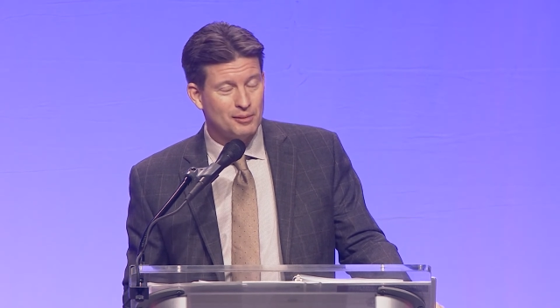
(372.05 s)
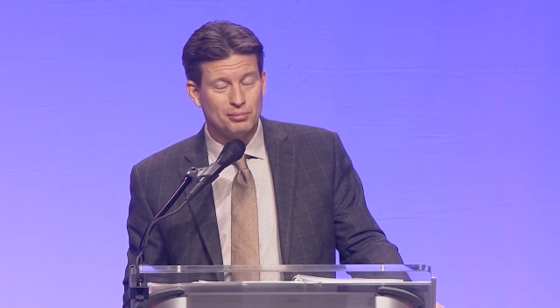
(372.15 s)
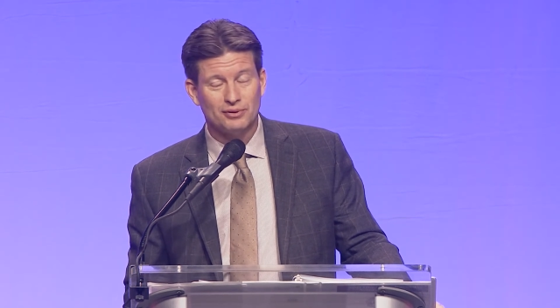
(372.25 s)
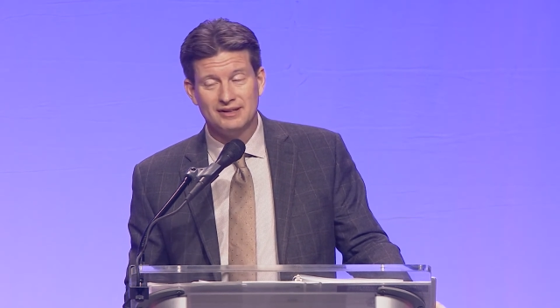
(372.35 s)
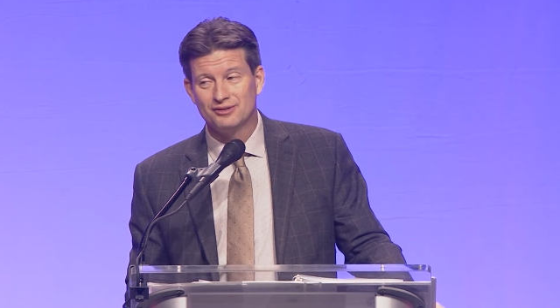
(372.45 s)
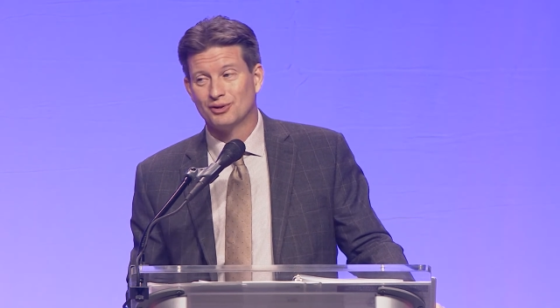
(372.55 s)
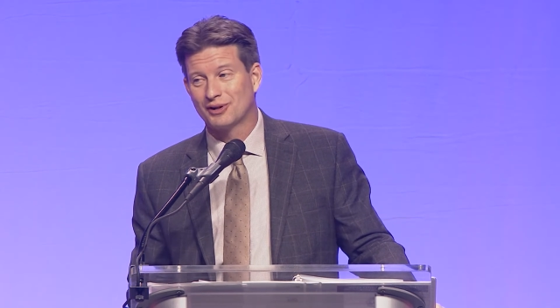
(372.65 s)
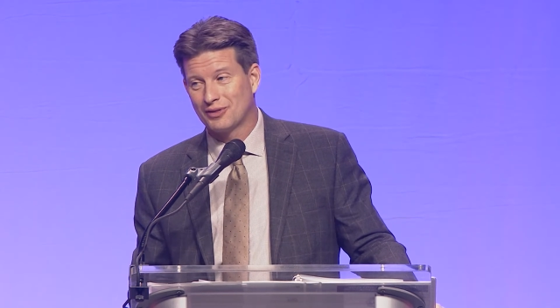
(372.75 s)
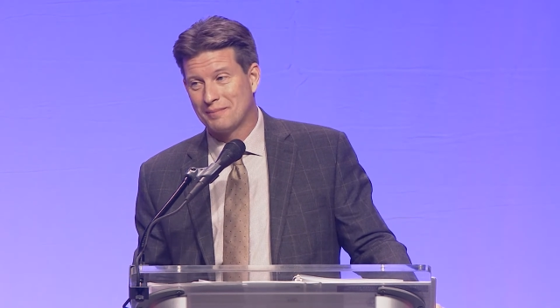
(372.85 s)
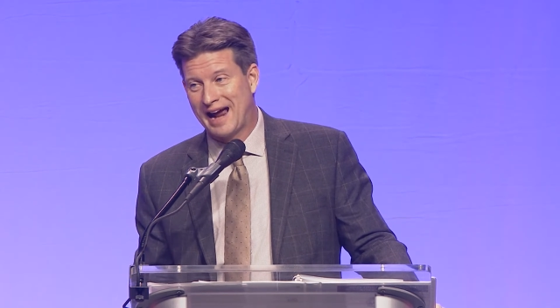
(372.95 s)
Please
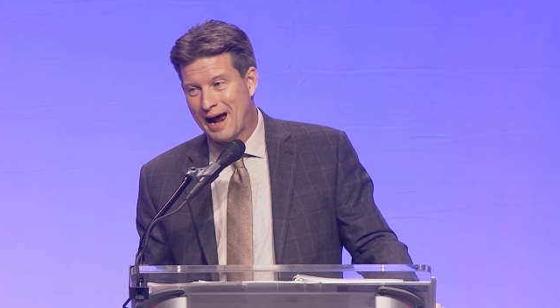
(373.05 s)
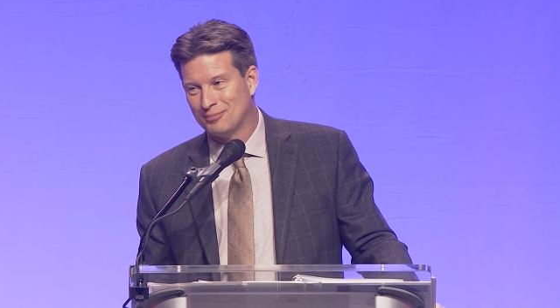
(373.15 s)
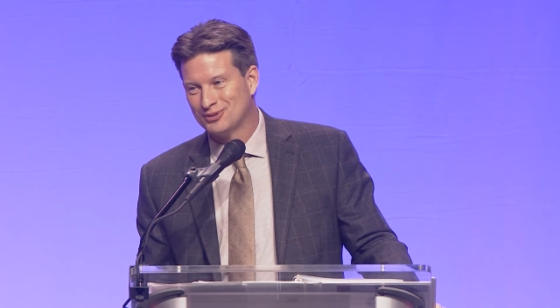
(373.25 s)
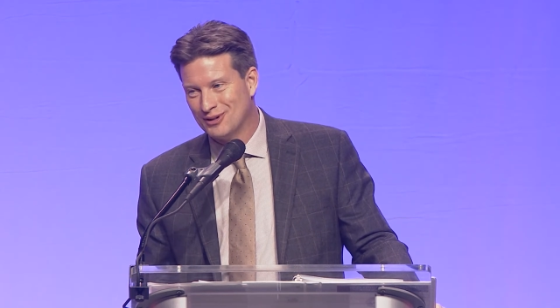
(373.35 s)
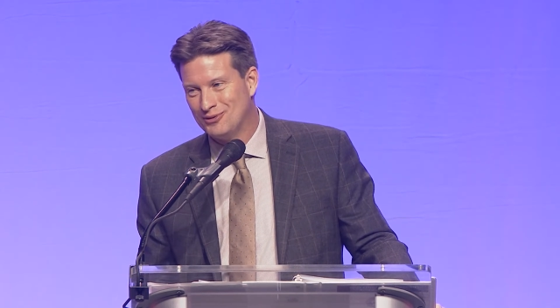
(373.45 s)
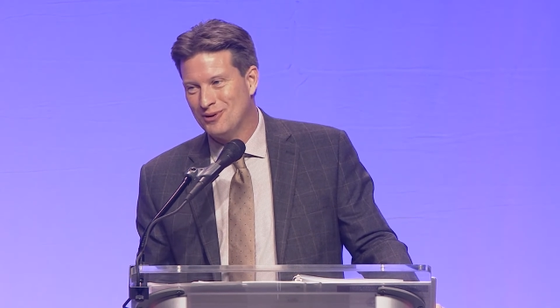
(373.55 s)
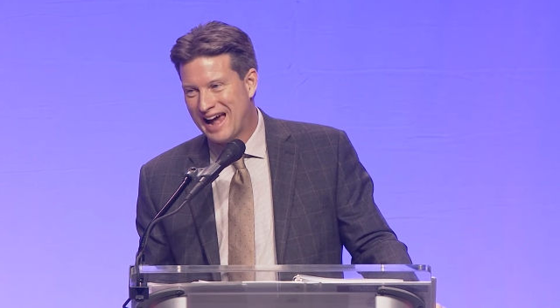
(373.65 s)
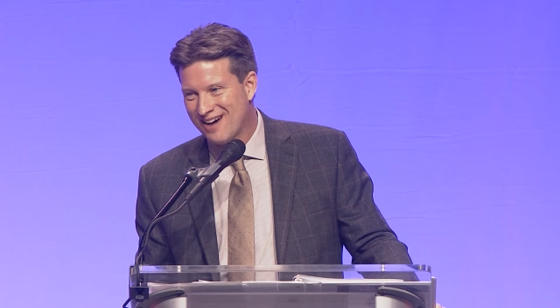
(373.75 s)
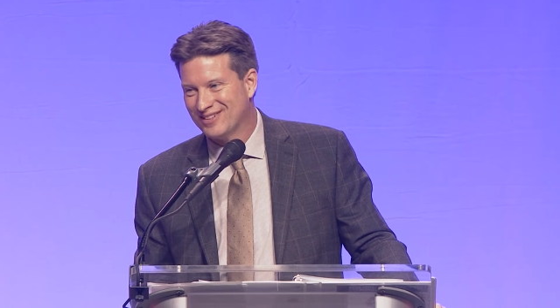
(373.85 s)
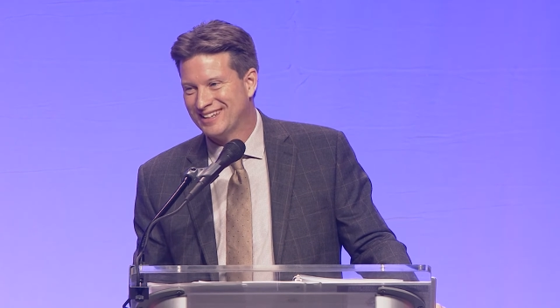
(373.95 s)
look at the maps if you
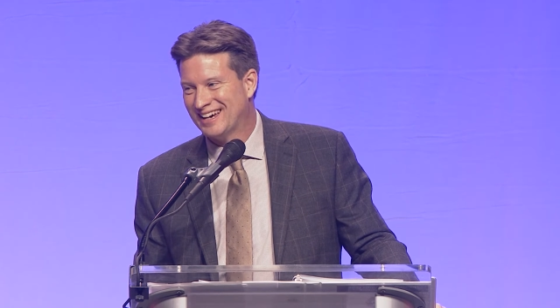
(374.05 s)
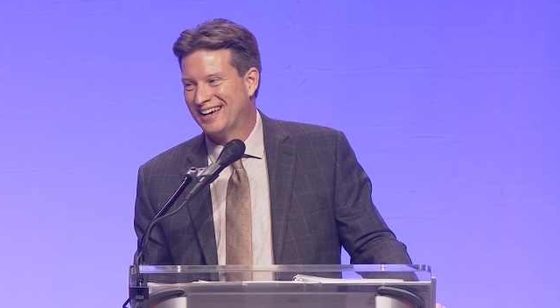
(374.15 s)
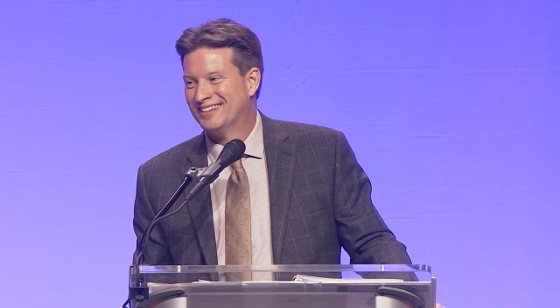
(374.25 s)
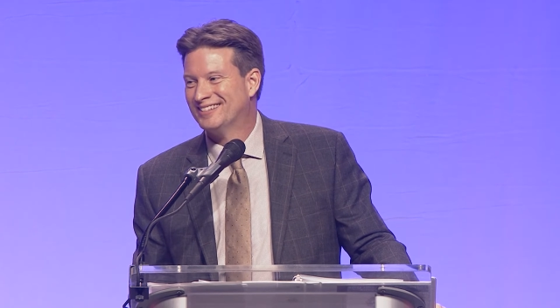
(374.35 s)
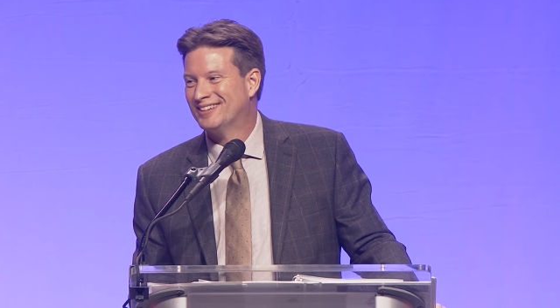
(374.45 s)
haven't yet.